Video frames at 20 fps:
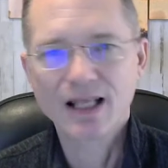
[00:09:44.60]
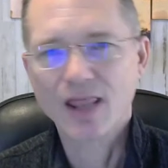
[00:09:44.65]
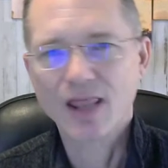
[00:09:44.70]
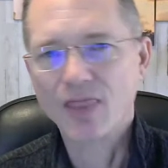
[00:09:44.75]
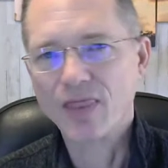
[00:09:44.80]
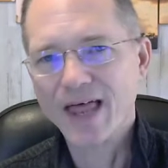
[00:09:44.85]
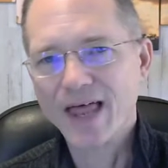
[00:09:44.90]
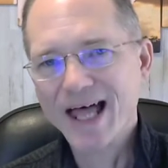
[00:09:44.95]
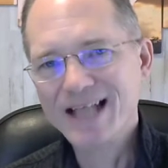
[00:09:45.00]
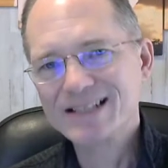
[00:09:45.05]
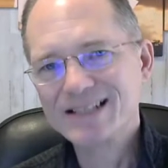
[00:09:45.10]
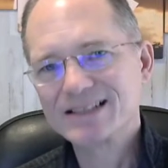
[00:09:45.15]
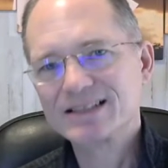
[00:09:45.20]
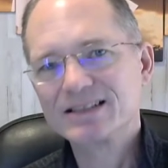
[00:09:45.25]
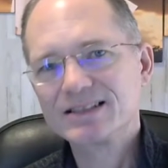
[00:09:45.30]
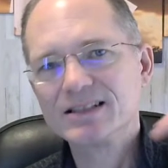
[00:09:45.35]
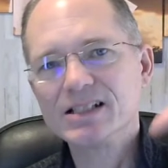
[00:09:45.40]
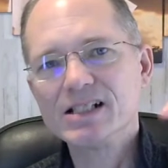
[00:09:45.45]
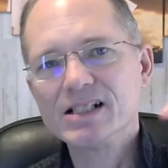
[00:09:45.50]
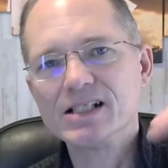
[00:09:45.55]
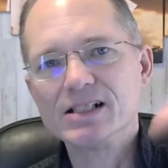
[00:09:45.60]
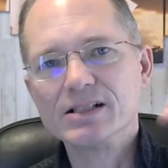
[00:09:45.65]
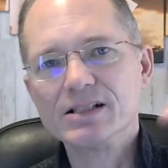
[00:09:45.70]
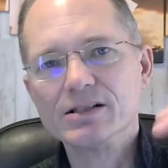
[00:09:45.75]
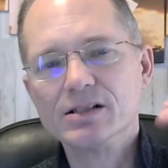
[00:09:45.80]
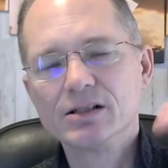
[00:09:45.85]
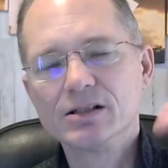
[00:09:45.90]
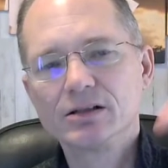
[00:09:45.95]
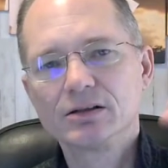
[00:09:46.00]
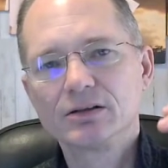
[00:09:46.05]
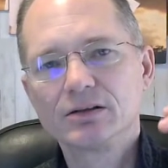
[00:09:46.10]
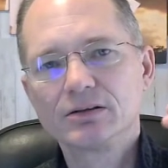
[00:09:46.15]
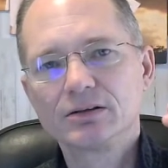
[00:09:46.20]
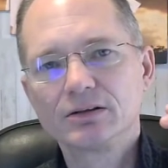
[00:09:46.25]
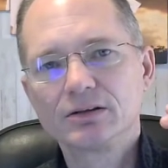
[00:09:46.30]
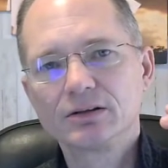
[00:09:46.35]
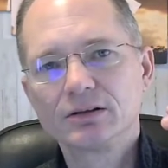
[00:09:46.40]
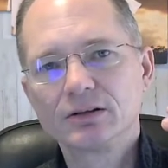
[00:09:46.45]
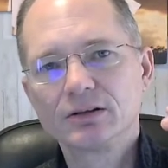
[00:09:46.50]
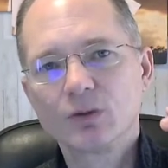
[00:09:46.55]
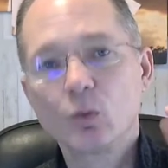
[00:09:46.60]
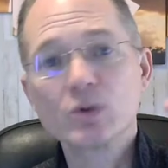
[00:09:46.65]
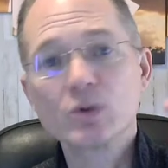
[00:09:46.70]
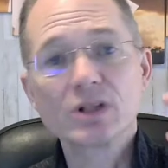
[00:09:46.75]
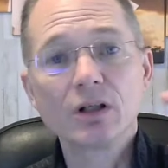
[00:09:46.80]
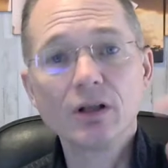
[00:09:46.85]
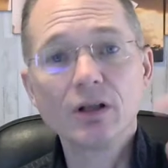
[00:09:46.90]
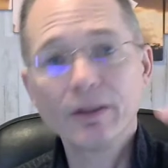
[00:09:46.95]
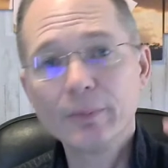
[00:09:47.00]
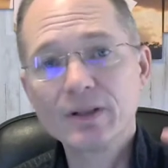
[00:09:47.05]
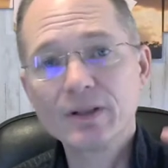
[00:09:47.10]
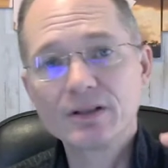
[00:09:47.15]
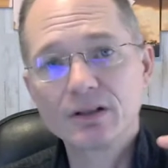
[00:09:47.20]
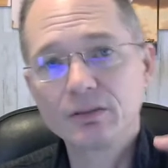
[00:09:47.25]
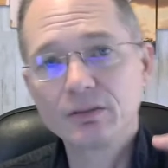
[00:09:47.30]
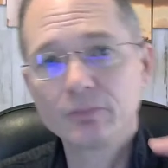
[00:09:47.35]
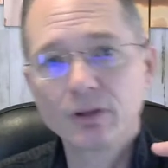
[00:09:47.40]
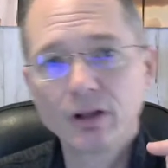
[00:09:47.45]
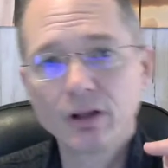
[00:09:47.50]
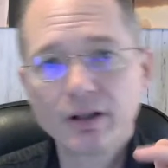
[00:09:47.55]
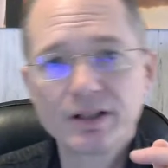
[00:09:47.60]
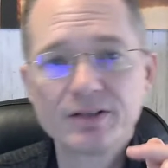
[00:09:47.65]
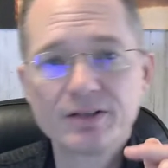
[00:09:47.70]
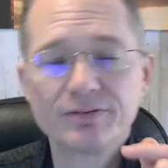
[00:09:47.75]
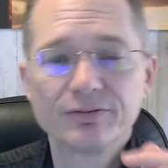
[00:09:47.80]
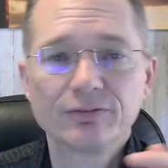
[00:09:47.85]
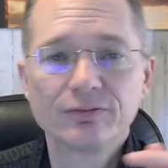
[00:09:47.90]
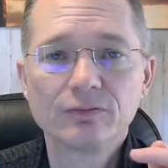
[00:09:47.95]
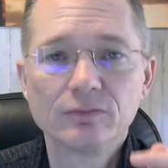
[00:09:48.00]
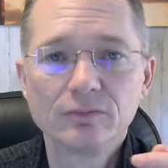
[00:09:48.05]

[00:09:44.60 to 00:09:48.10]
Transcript: That seed was a limiting belief.